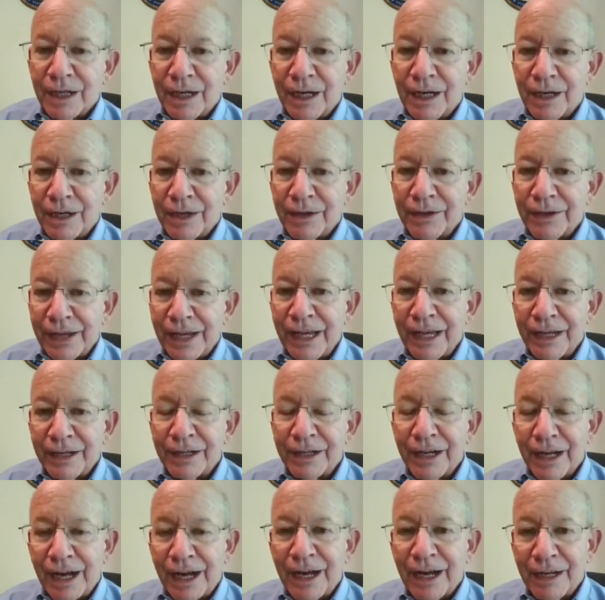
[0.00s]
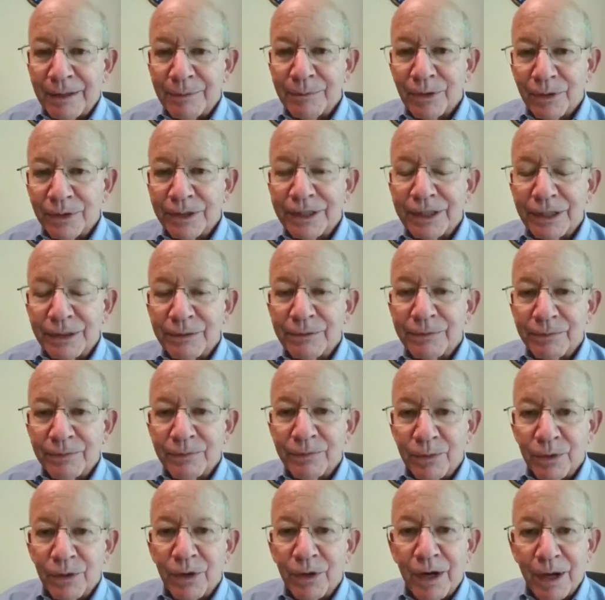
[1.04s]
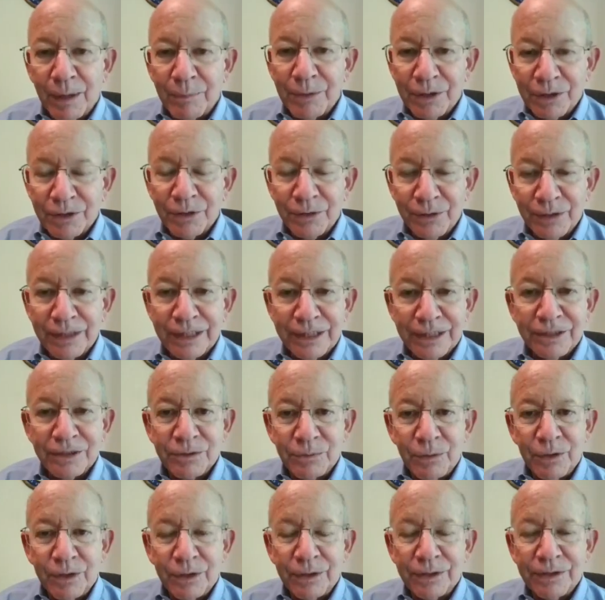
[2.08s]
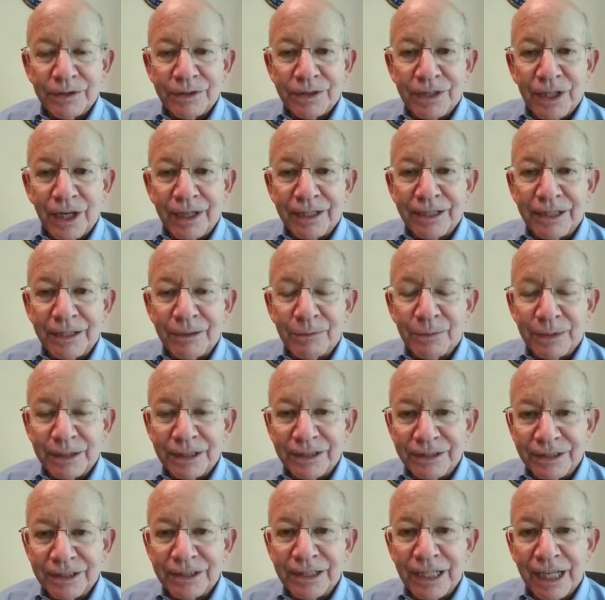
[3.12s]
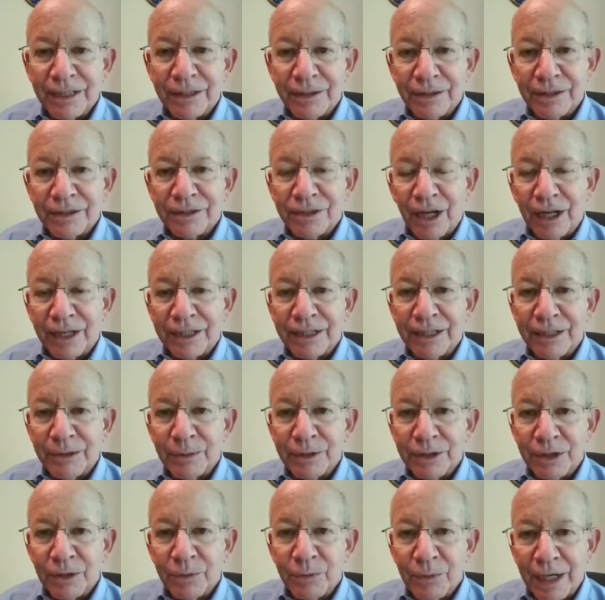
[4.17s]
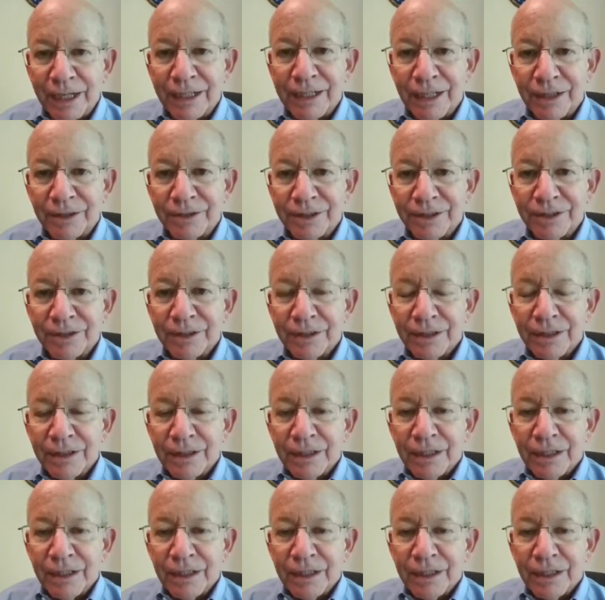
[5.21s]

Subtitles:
And I'm looking for opportunities. We're talking with the Senate, talking with the White House